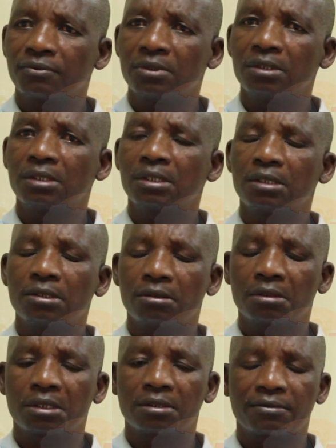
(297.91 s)
the AU
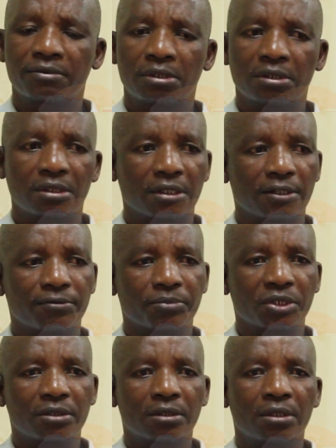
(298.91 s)
heads of state and
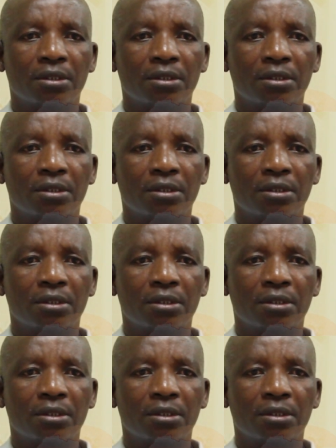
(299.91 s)
government,